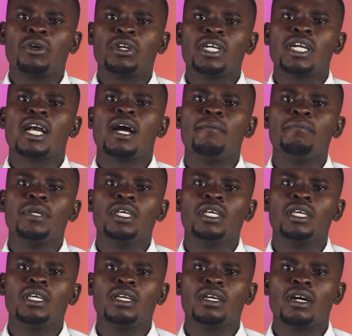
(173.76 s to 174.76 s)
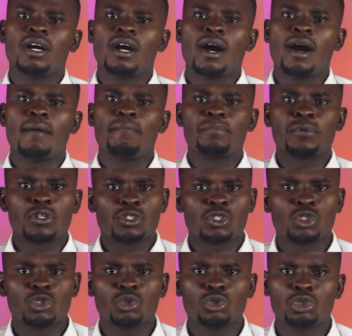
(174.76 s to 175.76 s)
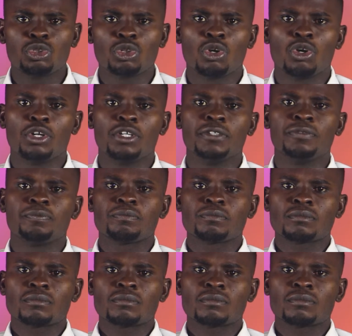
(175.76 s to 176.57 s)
polygamy, prostitution